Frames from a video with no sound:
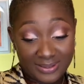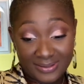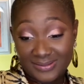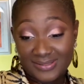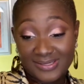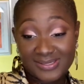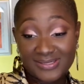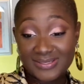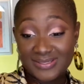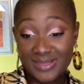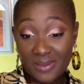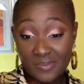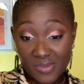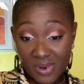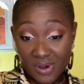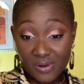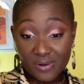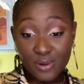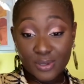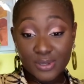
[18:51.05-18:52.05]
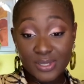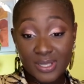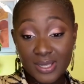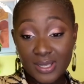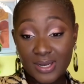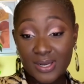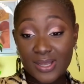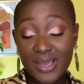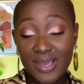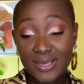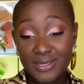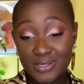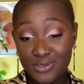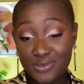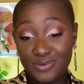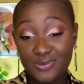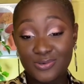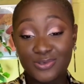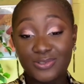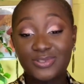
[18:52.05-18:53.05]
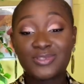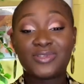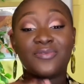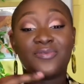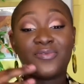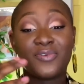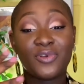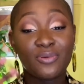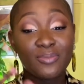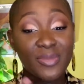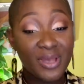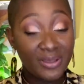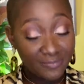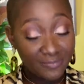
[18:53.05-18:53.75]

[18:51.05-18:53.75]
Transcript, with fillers: this is the mirror that I use to film my